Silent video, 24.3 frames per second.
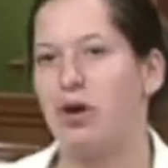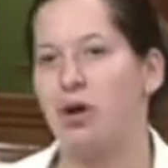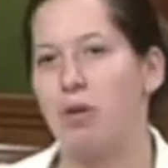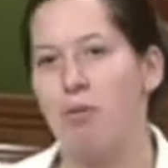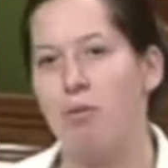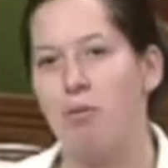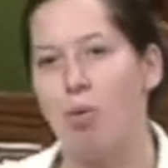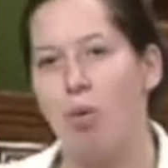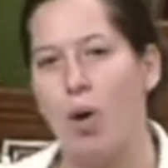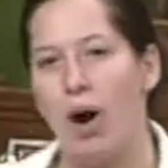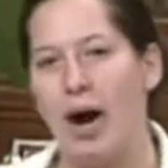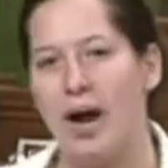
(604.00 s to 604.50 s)

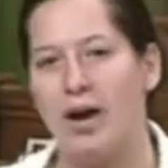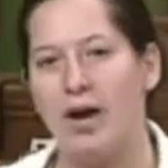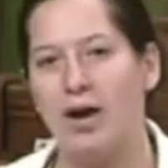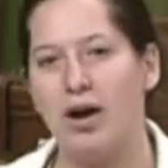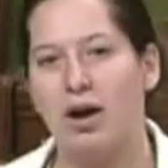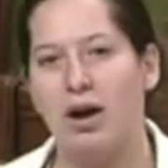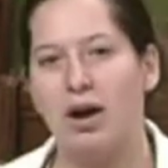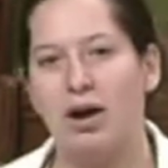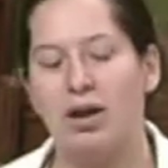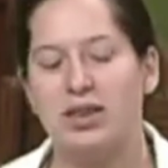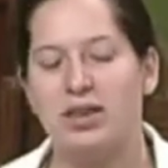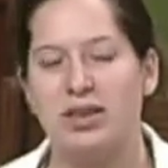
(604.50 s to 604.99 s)

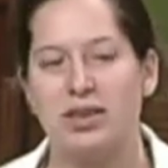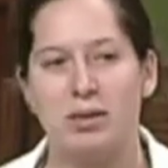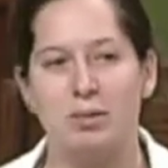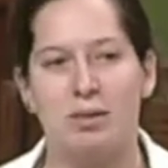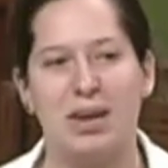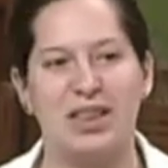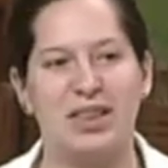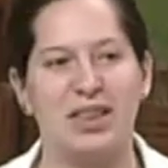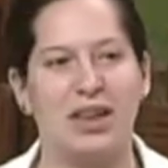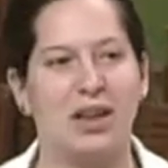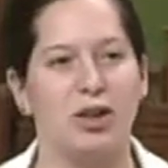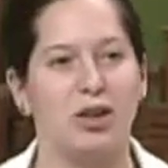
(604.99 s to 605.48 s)
reinforces the
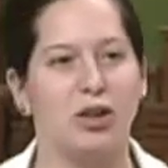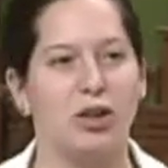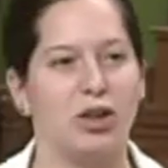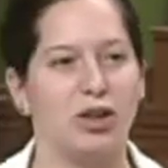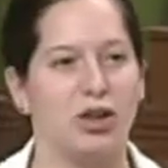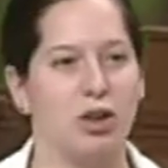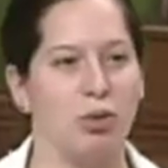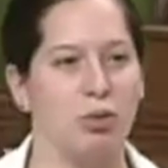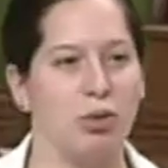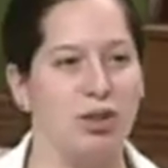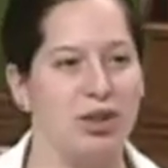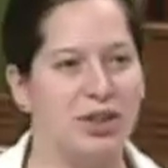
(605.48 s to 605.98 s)
fact
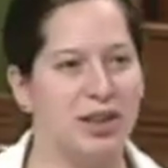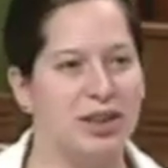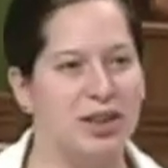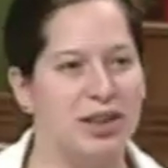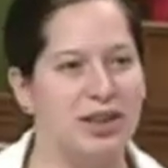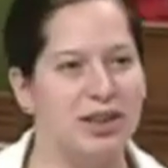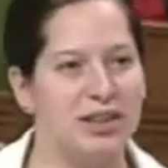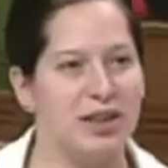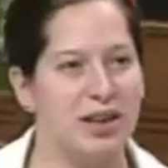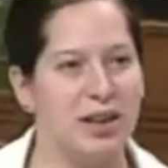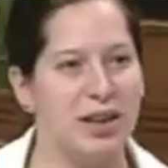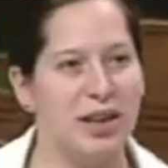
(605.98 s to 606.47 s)

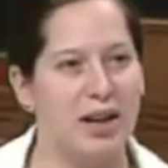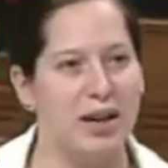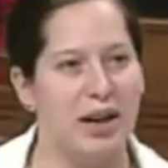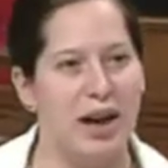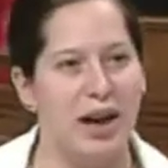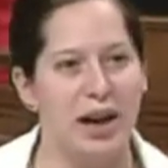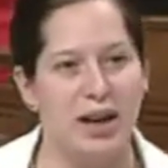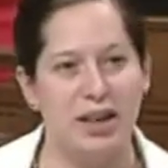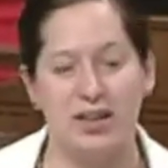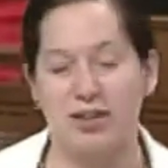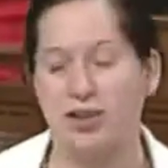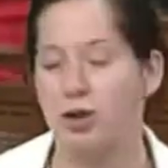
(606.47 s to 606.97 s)
that
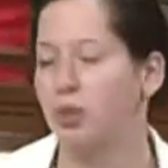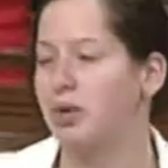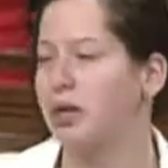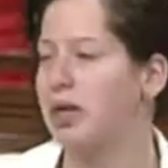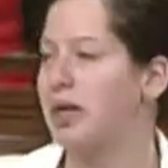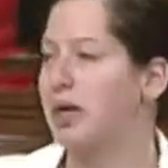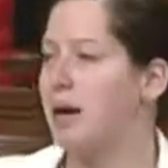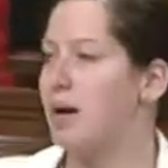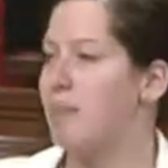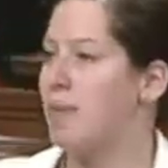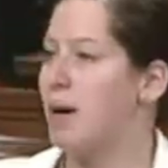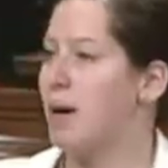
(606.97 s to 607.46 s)
the
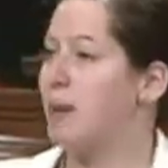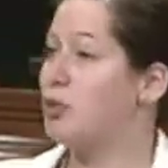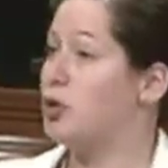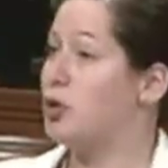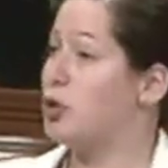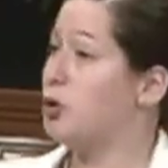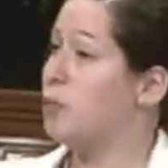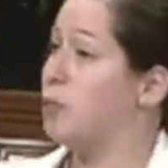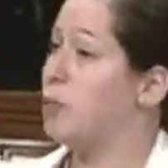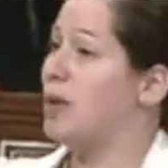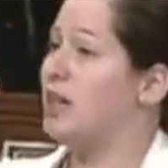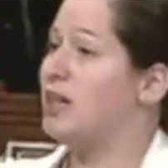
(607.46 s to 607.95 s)
less
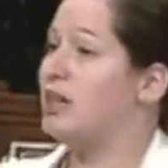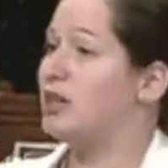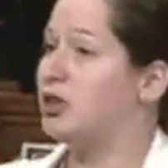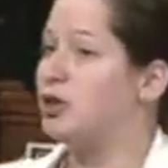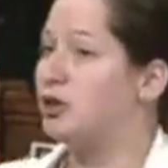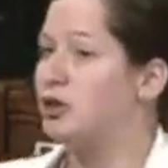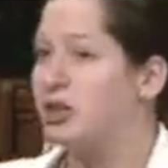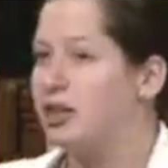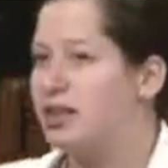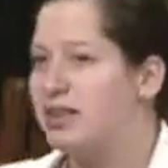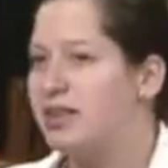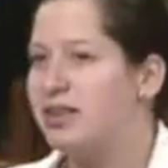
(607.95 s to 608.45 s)
we make
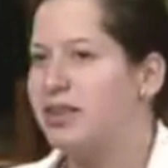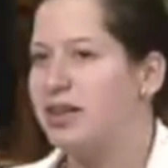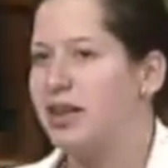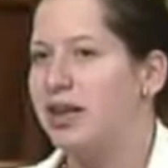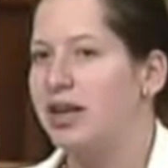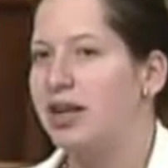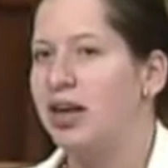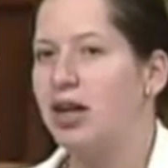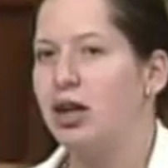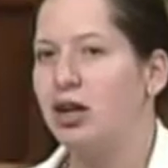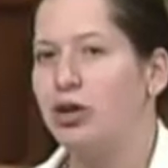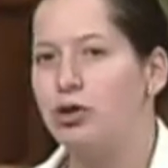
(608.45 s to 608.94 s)
use of
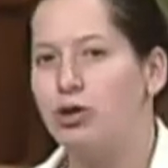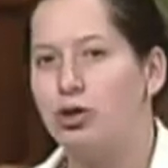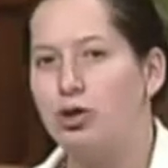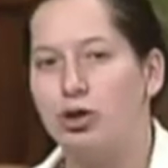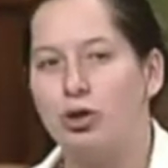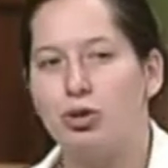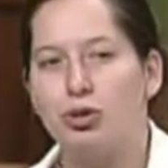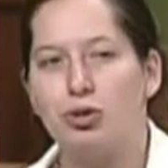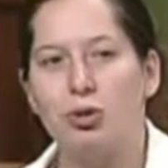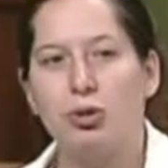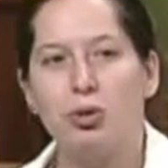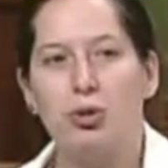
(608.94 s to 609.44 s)
such
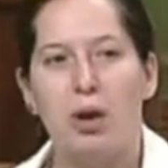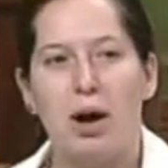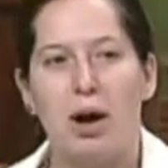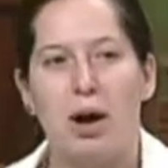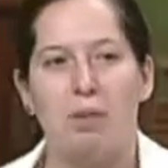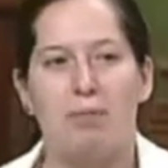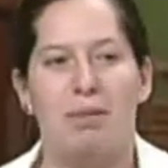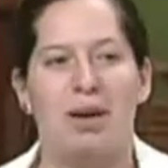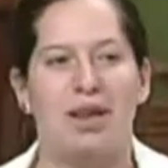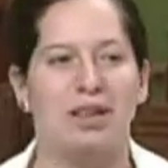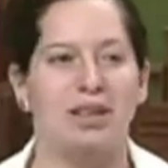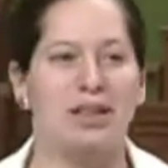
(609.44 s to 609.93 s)
materials,
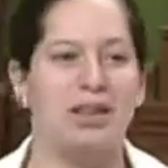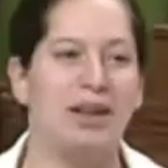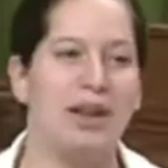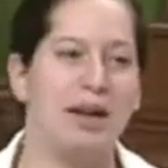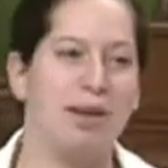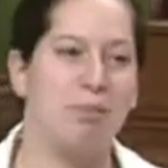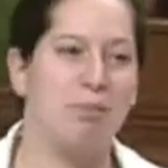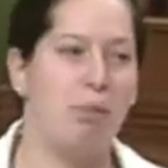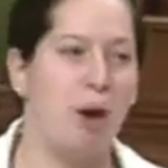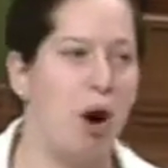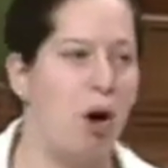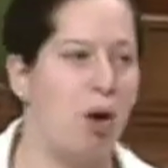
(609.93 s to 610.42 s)
and if we
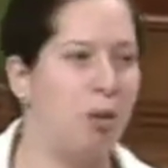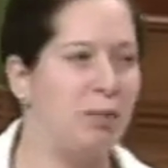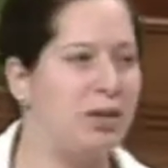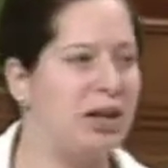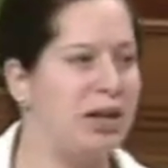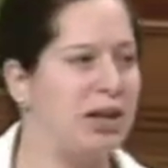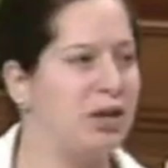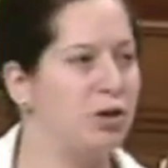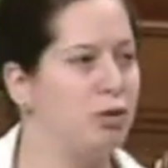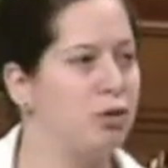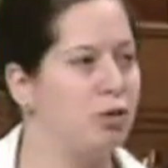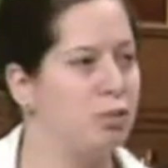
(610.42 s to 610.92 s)
can get away
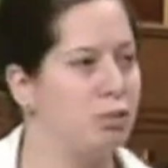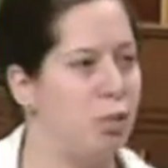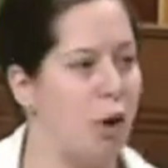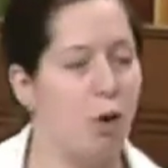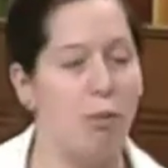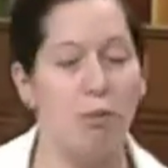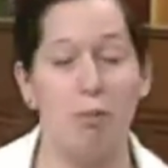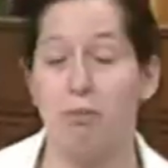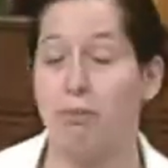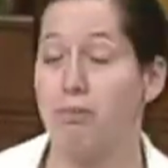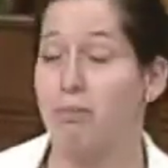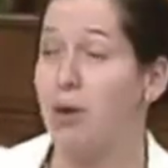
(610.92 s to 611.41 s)
with not
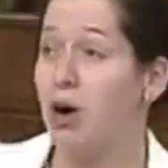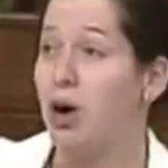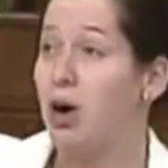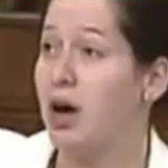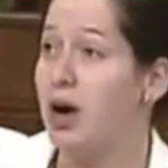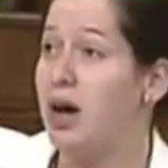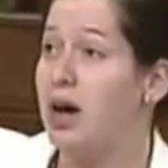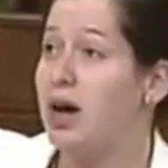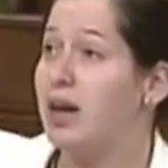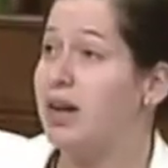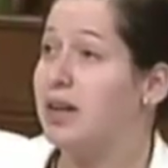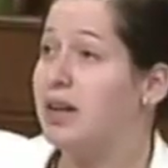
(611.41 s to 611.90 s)
using them at
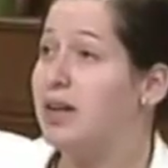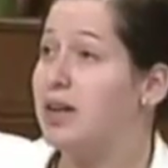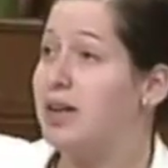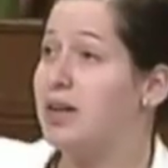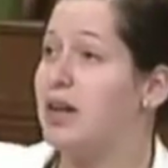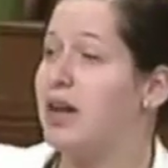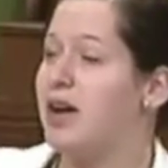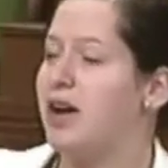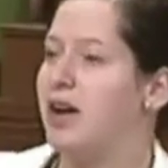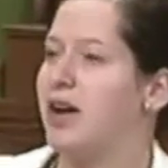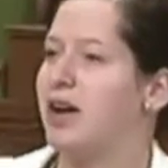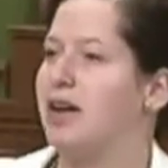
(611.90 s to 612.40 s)
all,
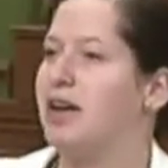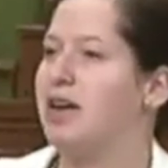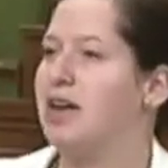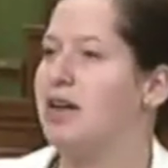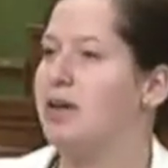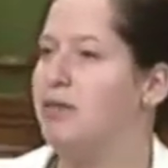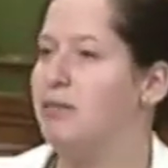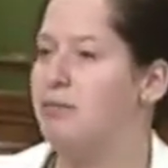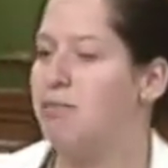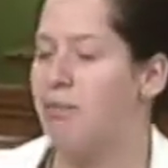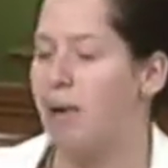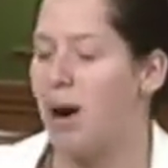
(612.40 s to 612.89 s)
that's
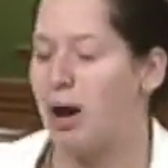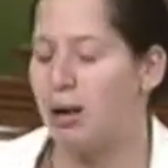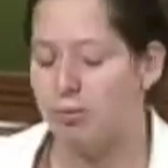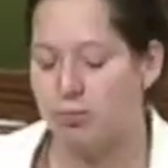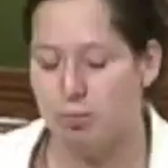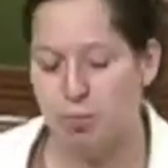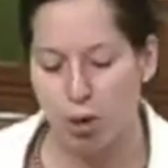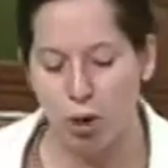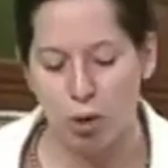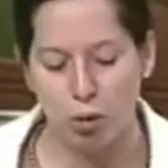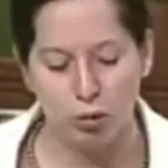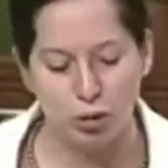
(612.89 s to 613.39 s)
one
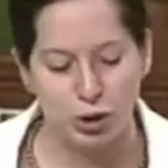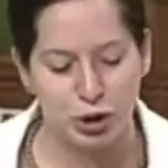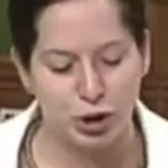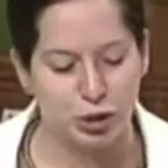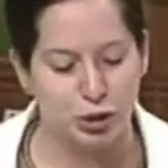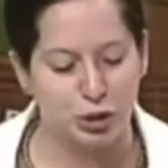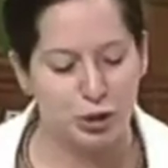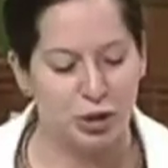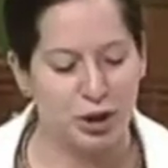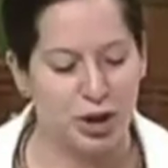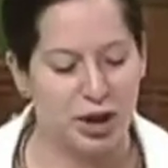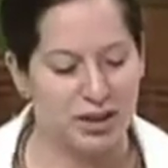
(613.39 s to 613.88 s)
bomb that can
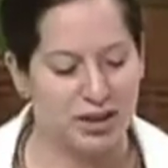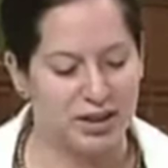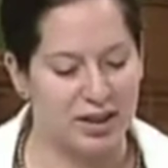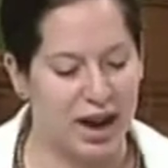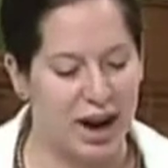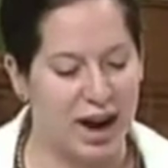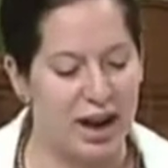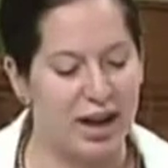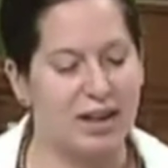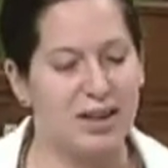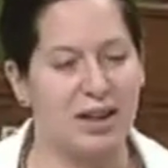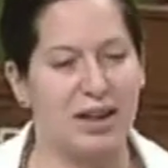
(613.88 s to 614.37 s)
never
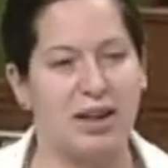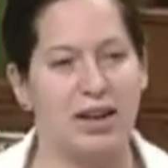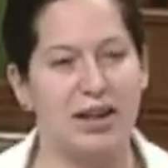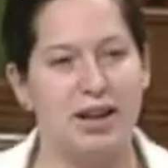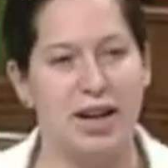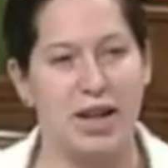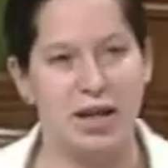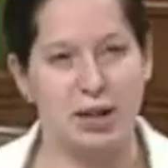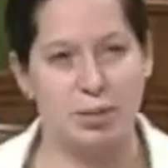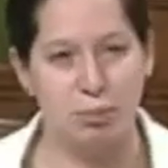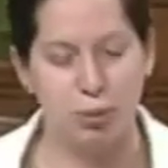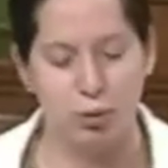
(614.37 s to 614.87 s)

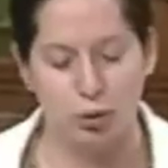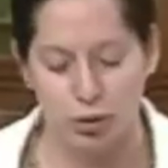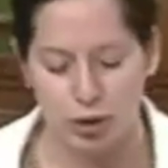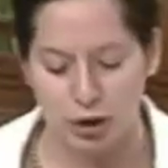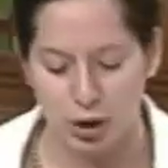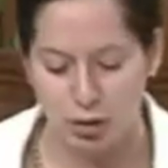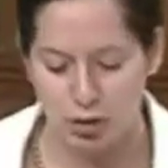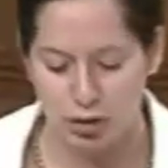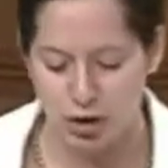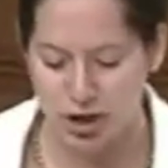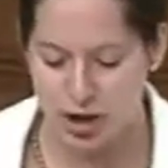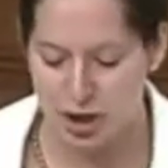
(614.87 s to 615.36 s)

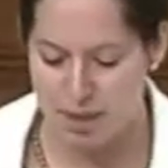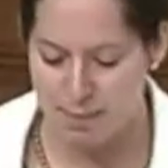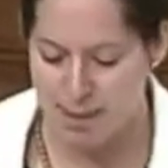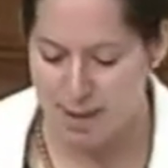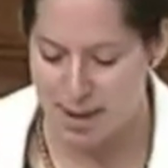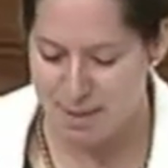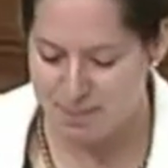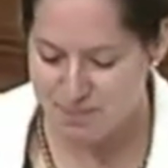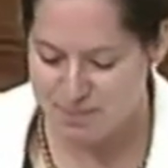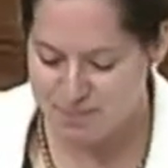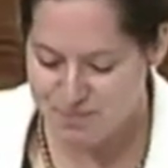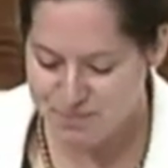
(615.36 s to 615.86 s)
be
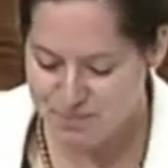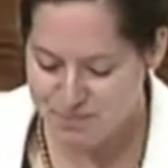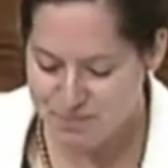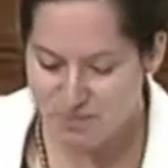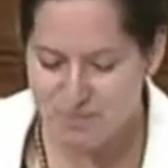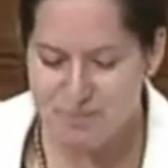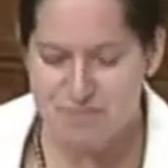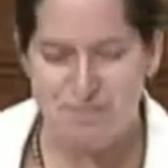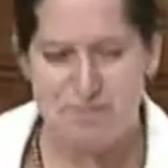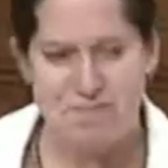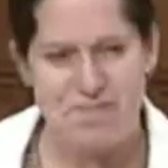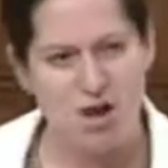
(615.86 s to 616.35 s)
over our
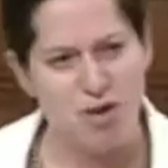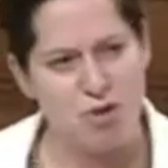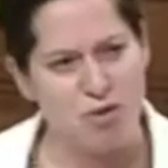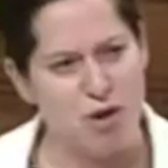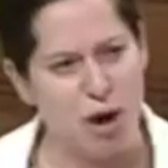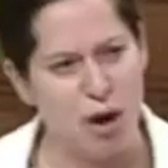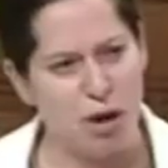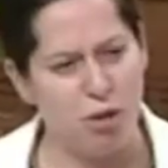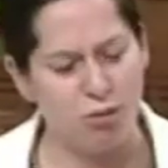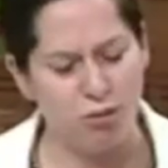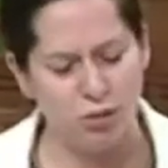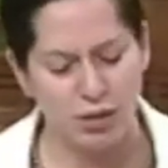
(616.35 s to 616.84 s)
heads
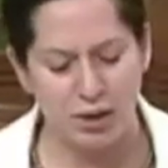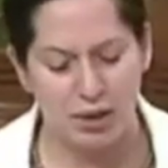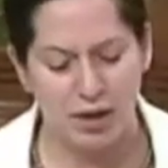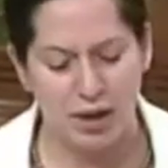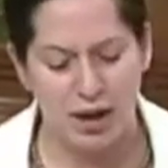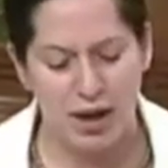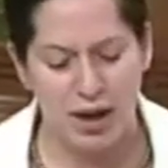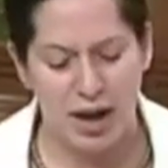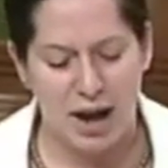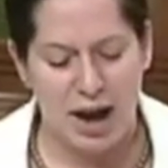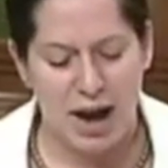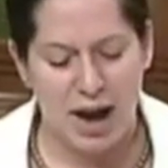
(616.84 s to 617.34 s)
and will
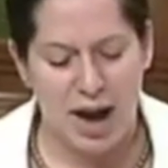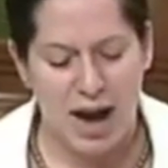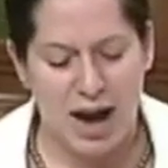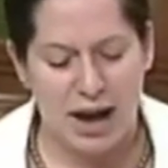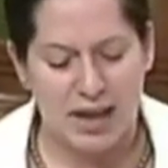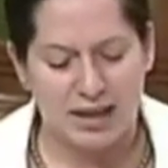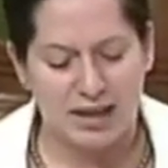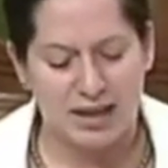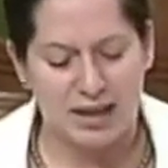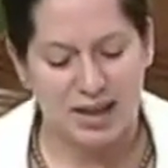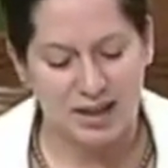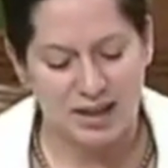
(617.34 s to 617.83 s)
never
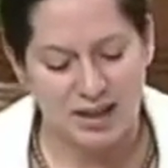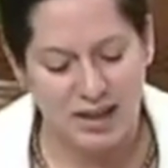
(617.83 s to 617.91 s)
explode.